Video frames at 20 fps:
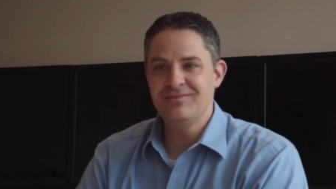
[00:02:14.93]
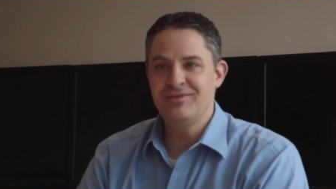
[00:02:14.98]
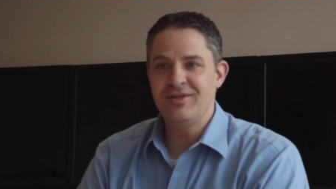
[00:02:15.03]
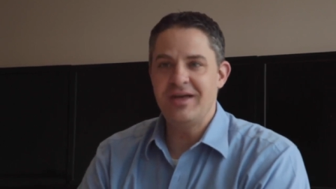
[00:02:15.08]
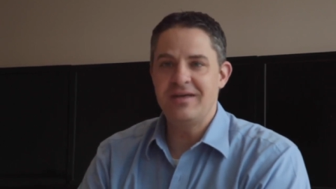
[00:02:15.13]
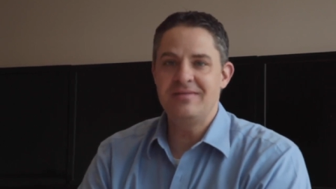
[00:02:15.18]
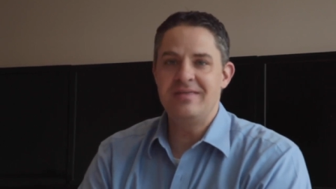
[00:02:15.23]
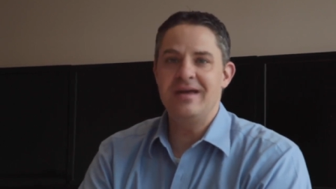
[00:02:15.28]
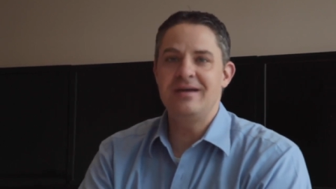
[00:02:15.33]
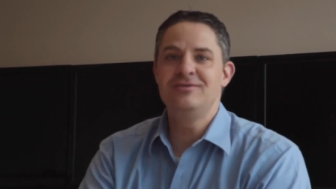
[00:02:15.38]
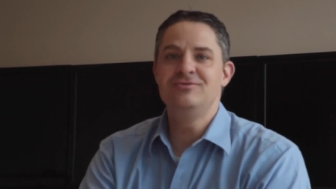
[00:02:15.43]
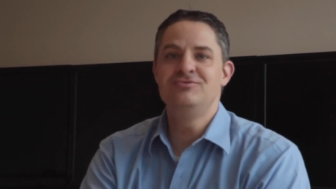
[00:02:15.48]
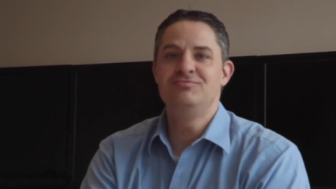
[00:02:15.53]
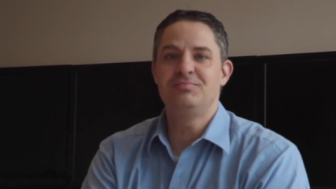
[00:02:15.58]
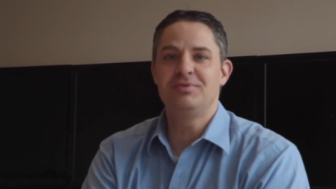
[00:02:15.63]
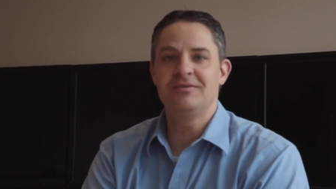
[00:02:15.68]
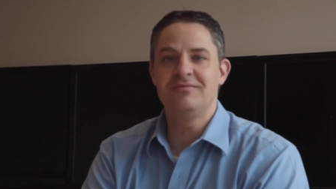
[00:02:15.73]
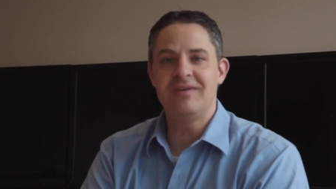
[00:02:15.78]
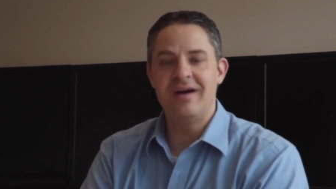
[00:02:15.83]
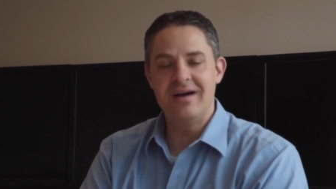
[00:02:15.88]
they, they
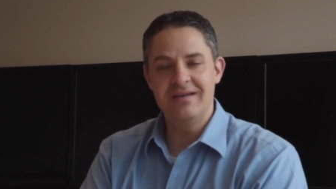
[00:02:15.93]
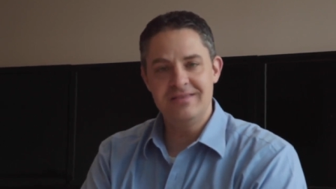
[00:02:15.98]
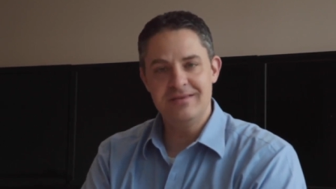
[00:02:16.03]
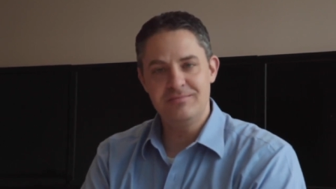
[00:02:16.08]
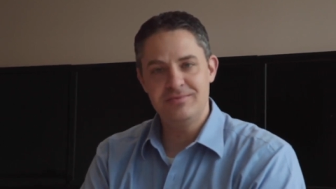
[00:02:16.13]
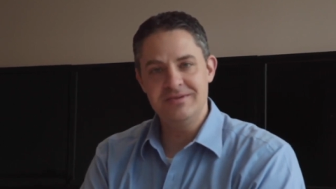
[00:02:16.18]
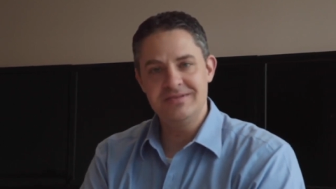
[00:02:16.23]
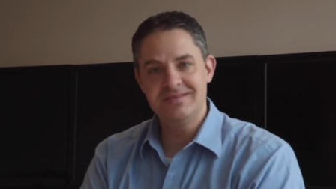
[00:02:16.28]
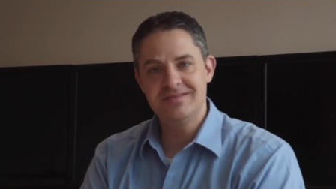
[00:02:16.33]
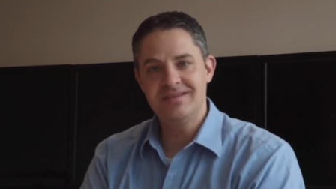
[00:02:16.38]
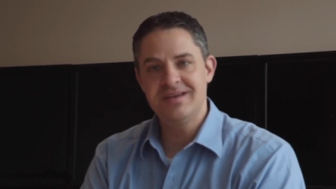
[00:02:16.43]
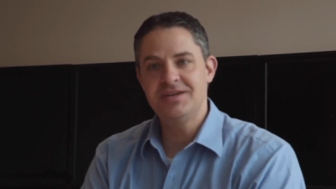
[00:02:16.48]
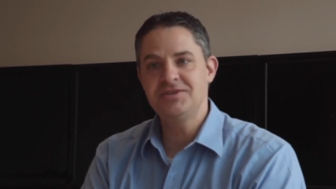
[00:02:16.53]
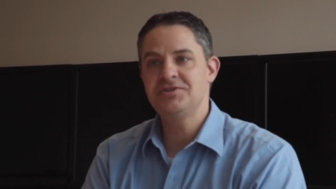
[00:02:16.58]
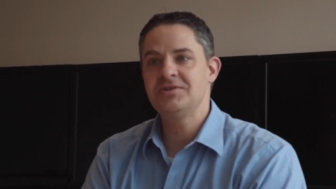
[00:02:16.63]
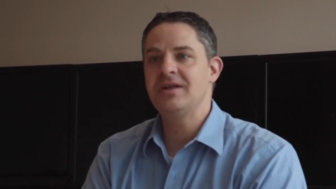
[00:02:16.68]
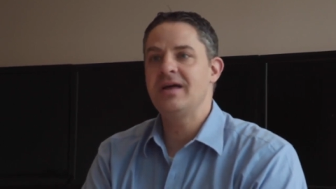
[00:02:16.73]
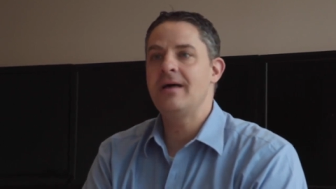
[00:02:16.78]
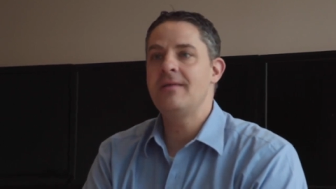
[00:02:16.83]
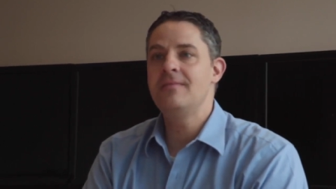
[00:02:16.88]
provide the
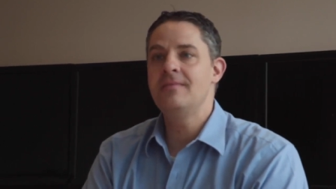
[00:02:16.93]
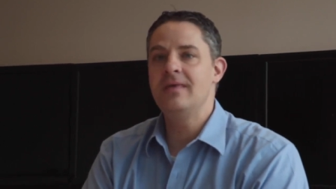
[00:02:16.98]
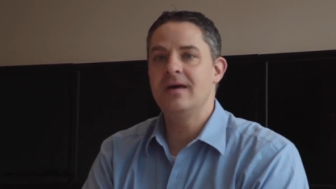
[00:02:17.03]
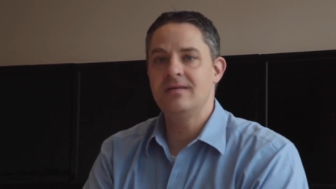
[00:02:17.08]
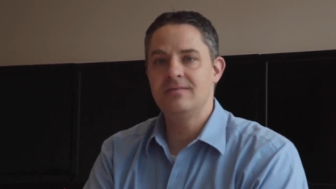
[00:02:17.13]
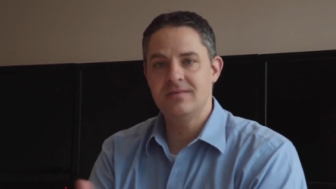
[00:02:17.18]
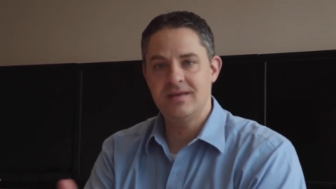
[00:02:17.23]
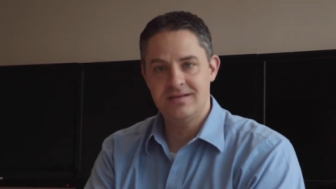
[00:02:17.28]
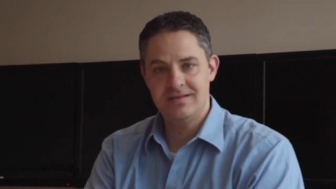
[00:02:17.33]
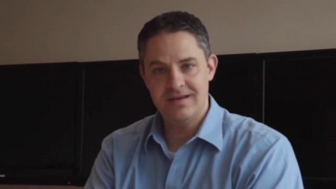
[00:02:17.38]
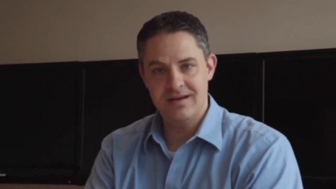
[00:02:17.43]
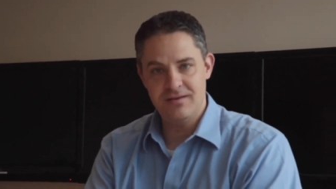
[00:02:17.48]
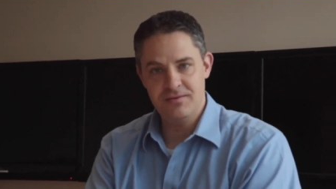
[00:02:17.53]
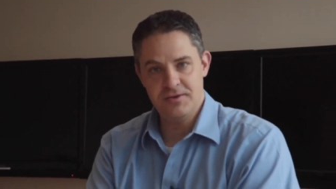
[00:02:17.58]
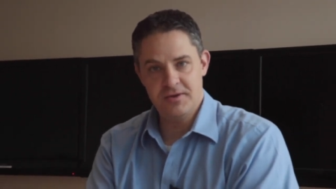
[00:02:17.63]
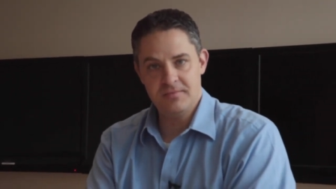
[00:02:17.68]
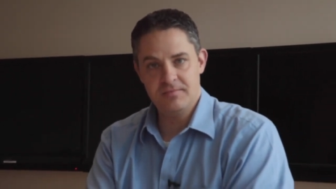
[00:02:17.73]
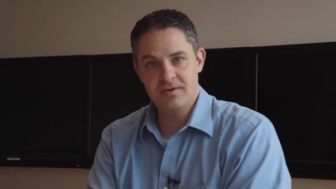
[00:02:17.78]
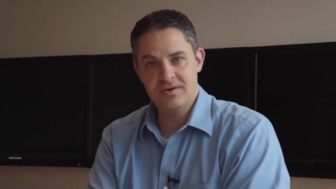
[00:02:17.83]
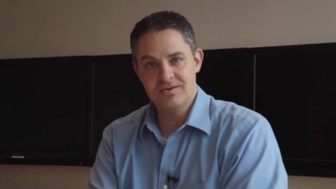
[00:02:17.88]
presentation and then they tell
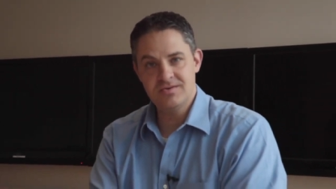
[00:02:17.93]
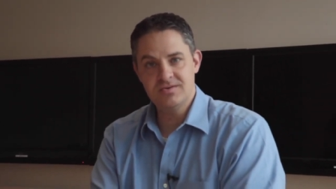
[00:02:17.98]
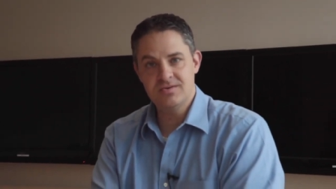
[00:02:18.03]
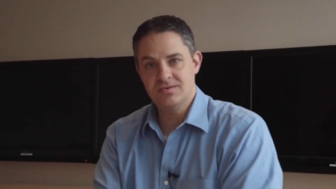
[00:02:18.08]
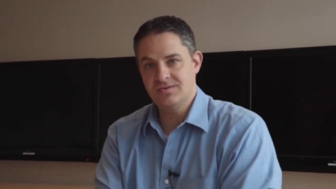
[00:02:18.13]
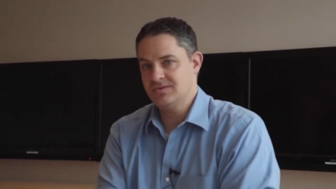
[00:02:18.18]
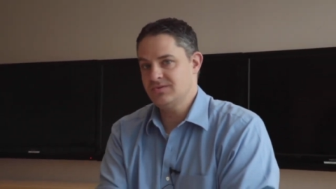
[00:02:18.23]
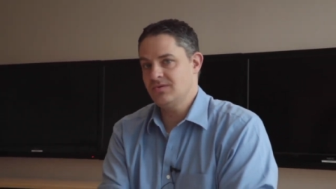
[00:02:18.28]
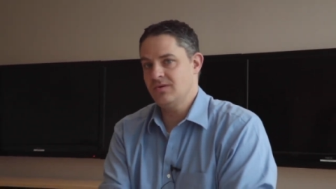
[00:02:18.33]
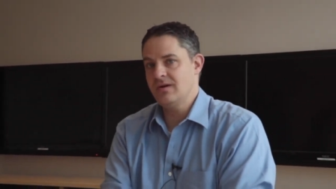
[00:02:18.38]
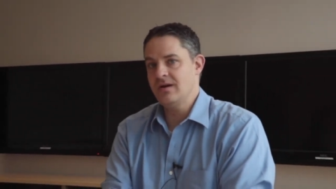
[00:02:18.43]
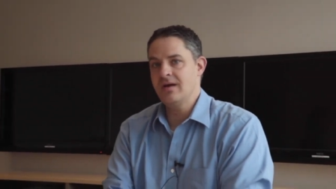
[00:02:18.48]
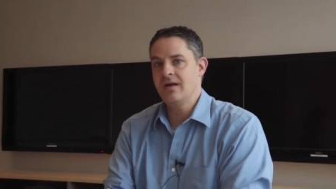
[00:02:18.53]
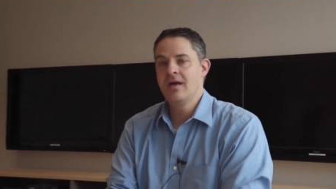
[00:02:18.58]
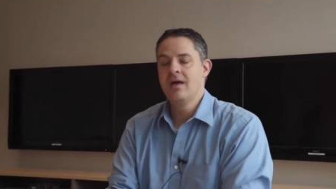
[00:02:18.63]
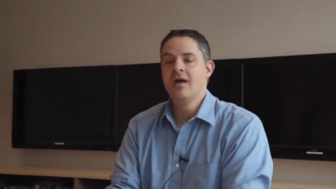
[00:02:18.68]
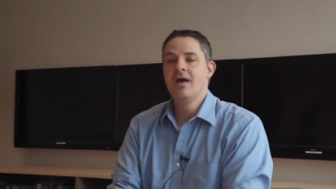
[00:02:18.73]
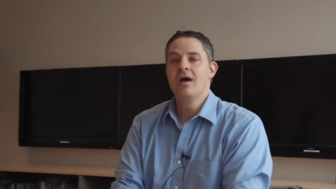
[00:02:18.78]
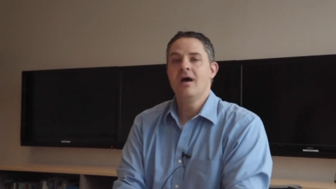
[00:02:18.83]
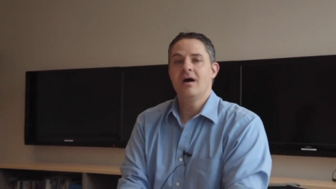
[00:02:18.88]
their personal story
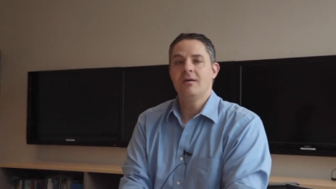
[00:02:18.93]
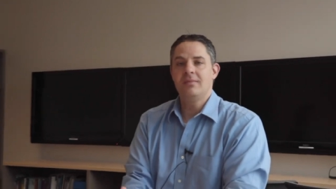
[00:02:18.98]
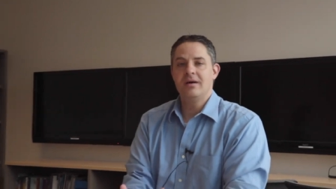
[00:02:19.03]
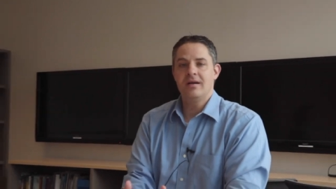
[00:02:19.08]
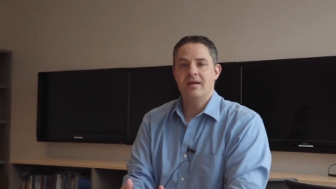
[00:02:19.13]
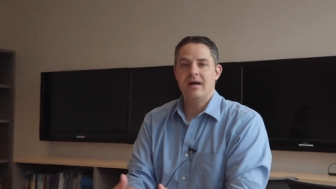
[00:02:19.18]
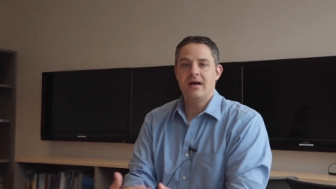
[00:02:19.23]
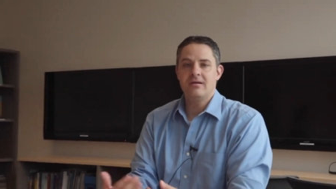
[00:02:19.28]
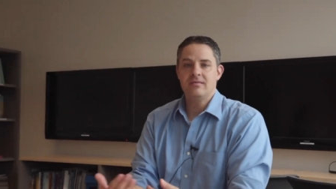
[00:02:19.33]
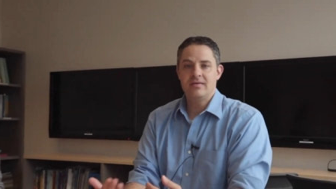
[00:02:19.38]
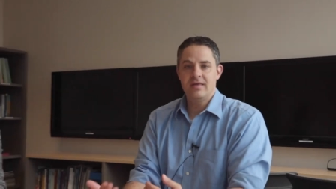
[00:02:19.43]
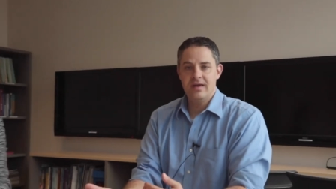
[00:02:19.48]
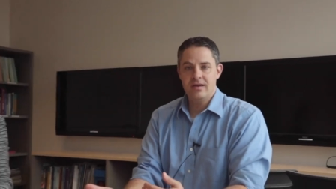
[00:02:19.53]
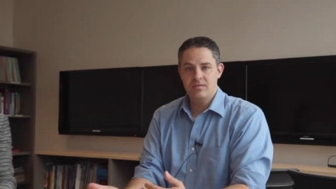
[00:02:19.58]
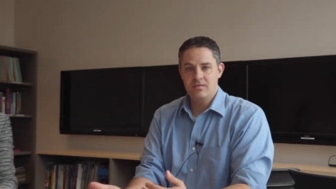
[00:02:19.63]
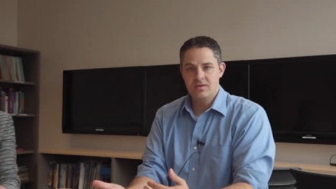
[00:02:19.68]
about how they